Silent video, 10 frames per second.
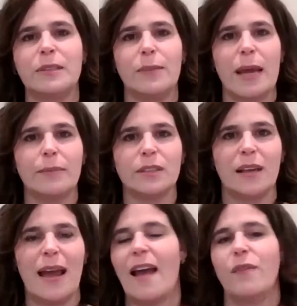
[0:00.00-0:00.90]
to be able
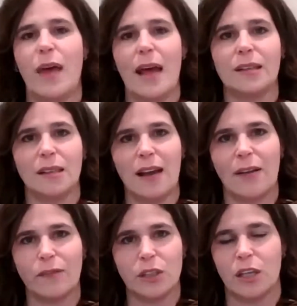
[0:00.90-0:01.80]
to have that
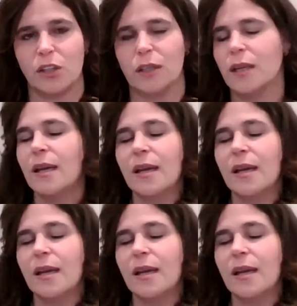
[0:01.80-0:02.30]
conversation.